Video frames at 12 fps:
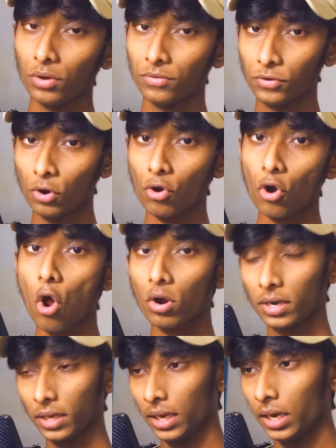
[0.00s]
Now, if you're
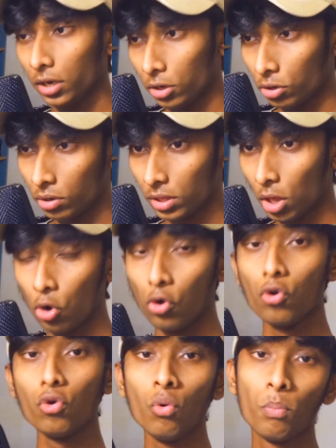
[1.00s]
not in the
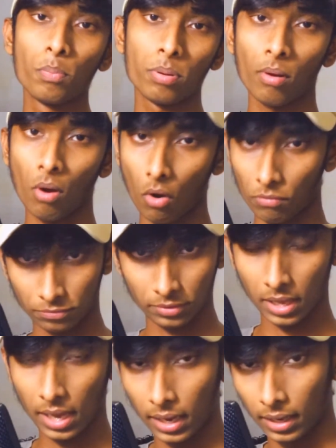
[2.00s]
loop of
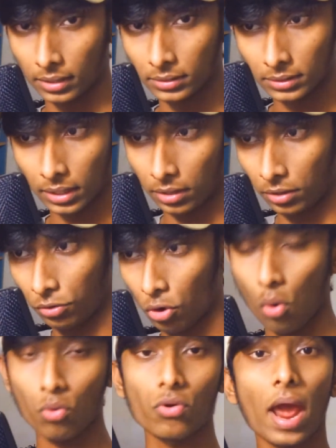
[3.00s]
things and you
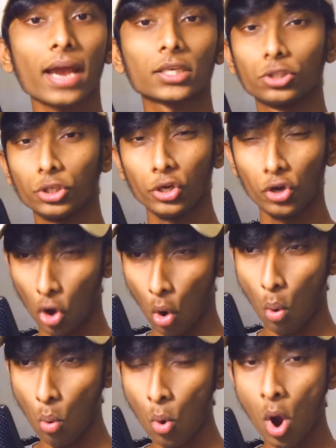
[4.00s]
don't actually
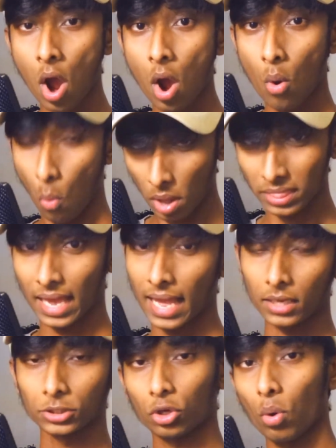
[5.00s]
know what the
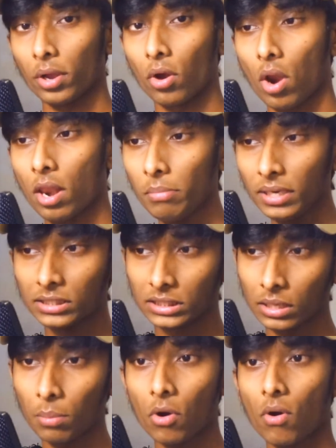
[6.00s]
hell is going on, let me
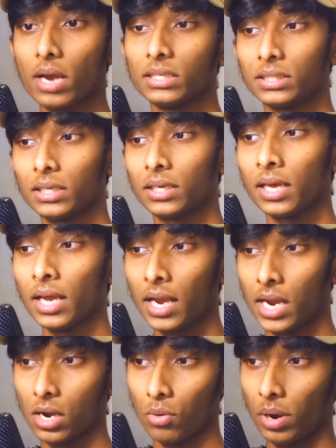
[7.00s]
summarize it
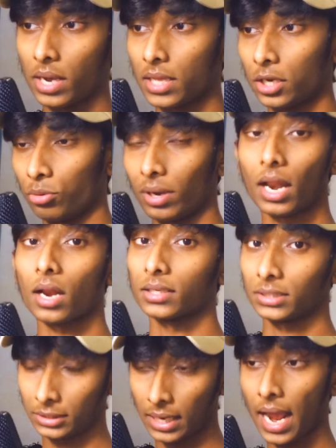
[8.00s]
in a way that you can
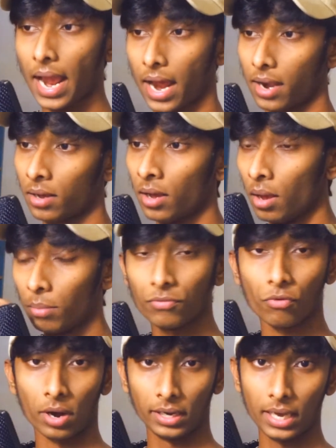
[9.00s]
understand
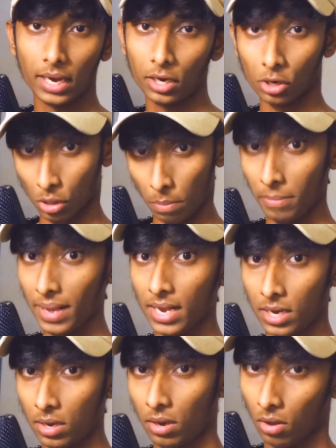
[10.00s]
before I get into the
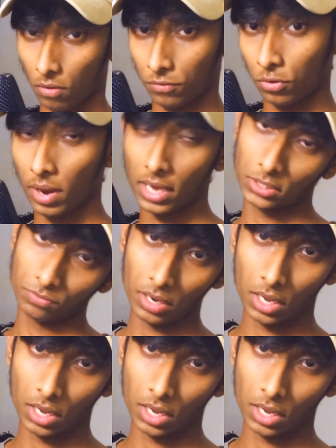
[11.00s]
meat of today's